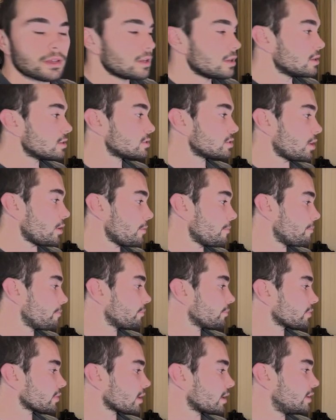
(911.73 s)
So
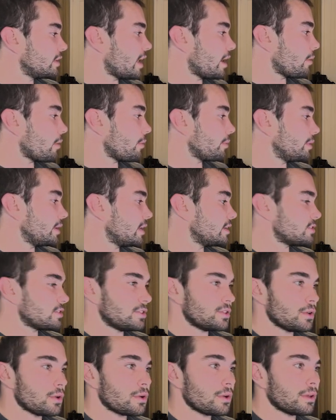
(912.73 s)
now what we need to
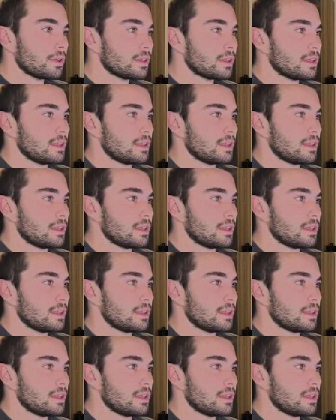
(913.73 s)
do